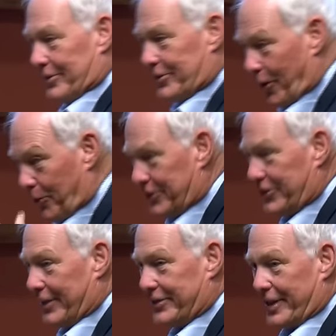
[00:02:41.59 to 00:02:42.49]
so it
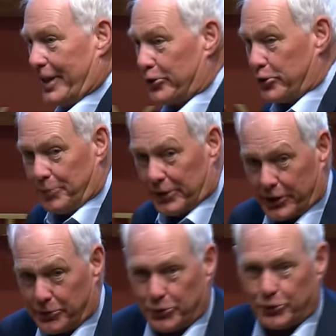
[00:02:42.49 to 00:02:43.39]
sets the eligibility
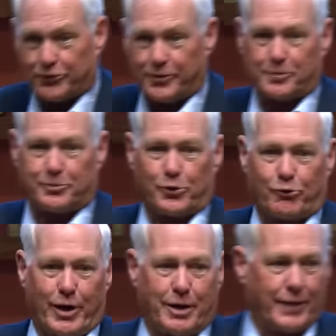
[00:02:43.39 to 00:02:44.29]
rules for the program